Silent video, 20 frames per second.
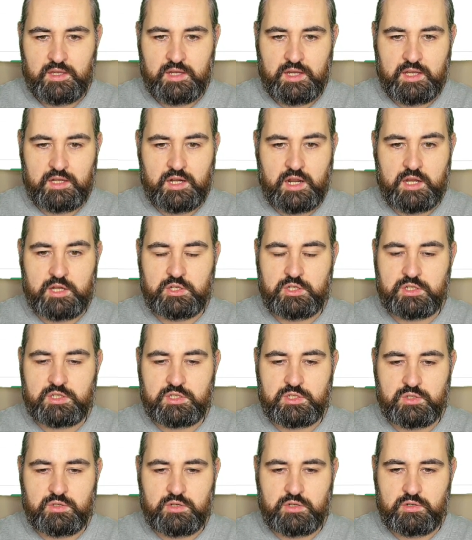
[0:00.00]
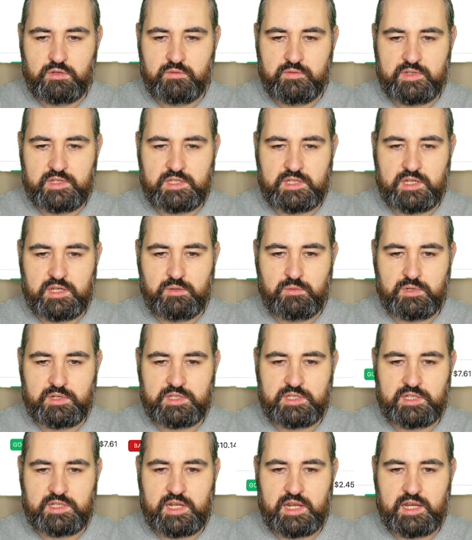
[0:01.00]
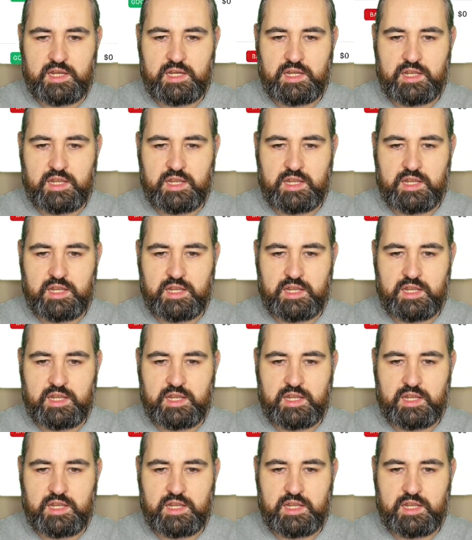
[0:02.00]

And I just took all these keywords that I